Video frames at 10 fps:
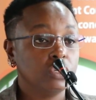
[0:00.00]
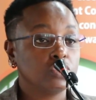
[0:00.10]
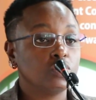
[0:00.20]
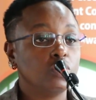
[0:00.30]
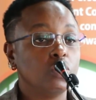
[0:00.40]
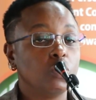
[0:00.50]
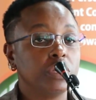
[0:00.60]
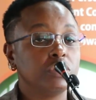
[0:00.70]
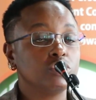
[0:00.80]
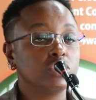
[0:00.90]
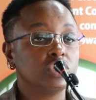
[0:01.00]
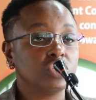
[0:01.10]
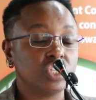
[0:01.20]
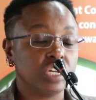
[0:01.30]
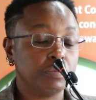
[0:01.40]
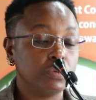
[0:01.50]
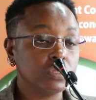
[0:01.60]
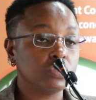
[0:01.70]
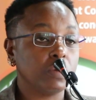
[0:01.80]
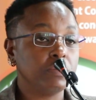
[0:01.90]
So when those treasury
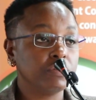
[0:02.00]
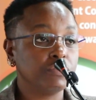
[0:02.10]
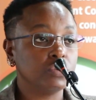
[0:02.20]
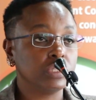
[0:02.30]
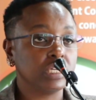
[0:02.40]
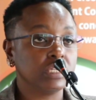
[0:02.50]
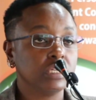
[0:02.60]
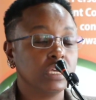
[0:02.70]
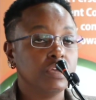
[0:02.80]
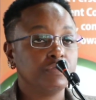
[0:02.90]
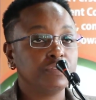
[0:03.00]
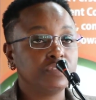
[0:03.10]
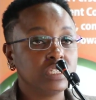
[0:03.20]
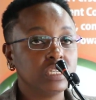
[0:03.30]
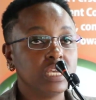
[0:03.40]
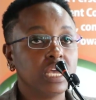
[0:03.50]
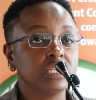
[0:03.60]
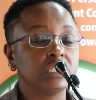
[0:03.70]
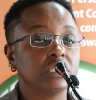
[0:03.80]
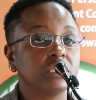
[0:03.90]
bonds were being floated 15
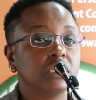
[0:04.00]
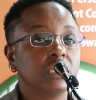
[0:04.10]
years,